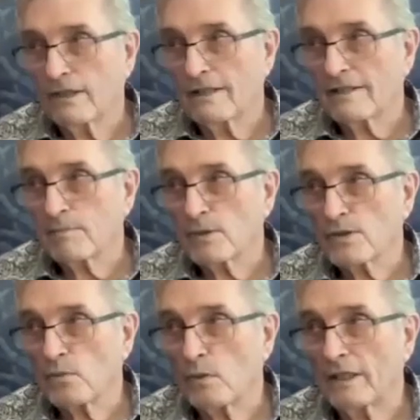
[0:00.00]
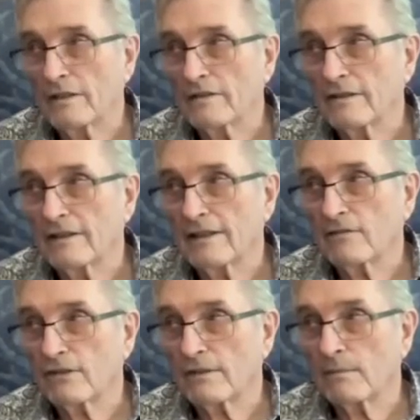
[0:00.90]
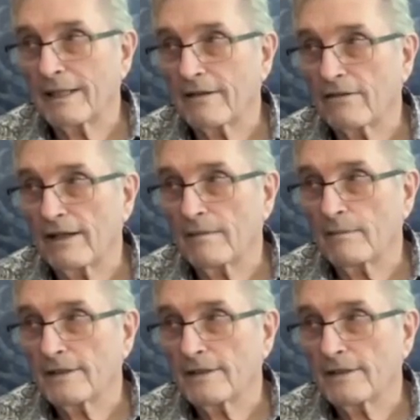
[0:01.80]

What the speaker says: this person well or did I treat him like crap?